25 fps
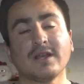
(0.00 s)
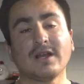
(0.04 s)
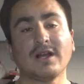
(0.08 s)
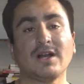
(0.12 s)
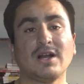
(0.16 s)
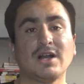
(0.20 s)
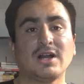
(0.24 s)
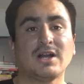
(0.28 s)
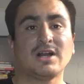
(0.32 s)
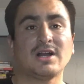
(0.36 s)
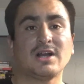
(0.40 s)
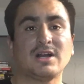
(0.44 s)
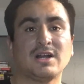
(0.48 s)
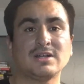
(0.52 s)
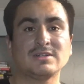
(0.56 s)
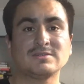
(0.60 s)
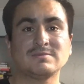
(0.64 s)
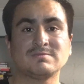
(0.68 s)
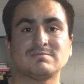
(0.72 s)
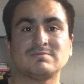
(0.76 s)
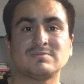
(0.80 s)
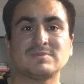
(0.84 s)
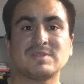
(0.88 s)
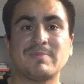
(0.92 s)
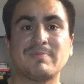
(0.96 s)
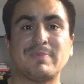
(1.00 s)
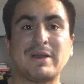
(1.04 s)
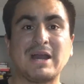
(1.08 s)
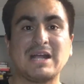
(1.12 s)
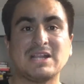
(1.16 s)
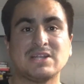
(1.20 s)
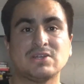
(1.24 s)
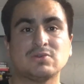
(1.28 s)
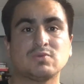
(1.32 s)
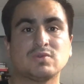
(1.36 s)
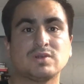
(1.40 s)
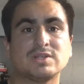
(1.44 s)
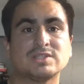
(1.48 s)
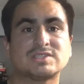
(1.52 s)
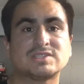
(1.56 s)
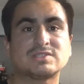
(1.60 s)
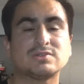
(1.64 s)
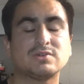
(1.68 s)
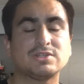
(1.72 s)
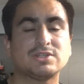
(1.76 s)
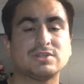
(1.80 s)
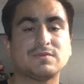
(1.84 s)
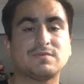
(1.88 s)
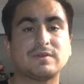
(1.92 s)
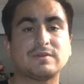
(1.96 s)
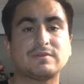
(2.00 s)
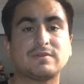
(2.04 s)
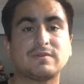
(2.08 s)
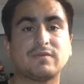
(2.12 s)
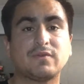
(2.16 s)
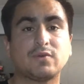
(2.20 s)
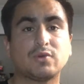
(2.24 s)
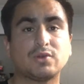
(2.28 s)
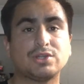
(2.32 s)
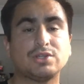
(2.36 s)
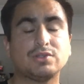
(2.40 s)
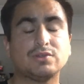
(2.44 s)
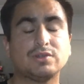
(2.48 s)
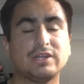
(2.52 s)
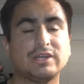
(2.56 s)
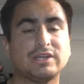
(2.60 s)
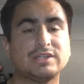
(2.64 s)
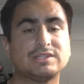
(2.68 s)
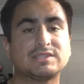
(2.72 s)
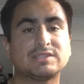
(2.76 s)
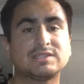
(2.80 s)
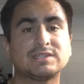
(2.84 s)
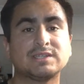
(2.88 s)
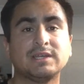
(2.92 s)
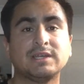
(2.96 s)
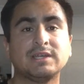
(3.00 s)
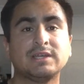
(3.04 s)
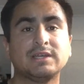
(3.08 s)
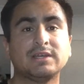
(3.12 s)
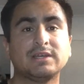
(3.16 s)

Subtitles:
The palette was 254 units.